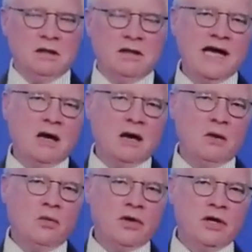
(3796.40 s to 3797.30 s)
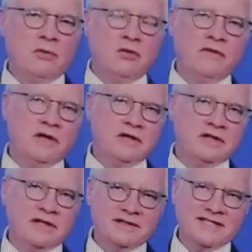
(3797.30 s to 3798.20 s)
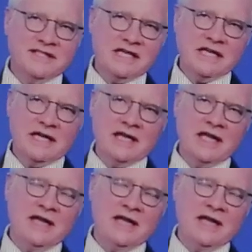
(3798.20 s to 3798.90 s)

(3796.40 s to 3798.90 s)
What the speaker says: Now we're going to move into seeding.